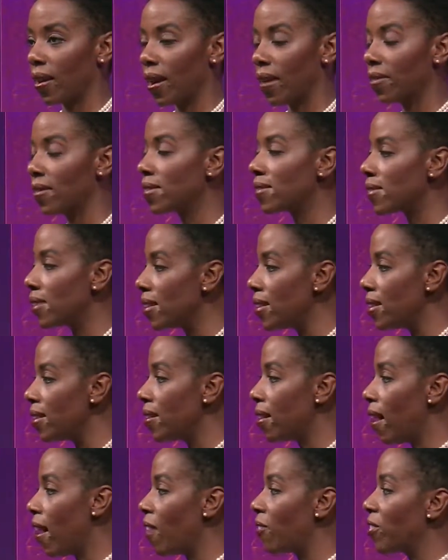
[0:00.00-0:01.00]
And the seed
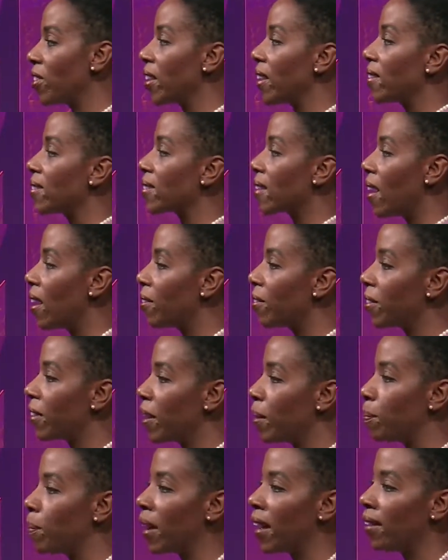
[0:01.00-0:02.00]
often gets covered
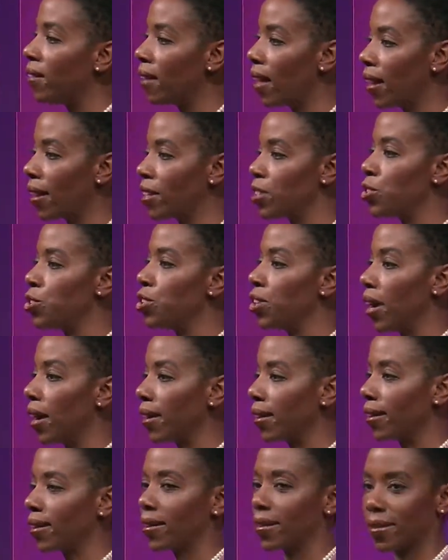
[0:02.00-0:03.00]
up by a lot of
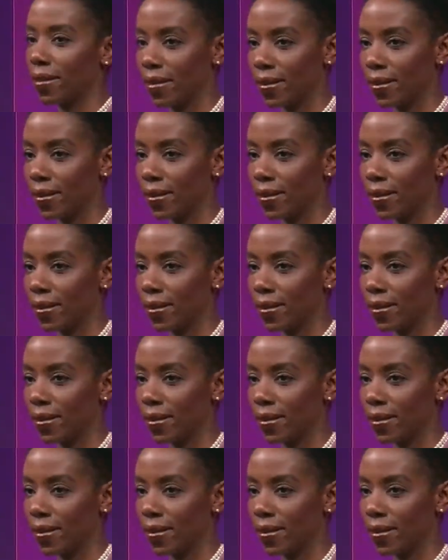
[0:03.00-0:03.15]
junk,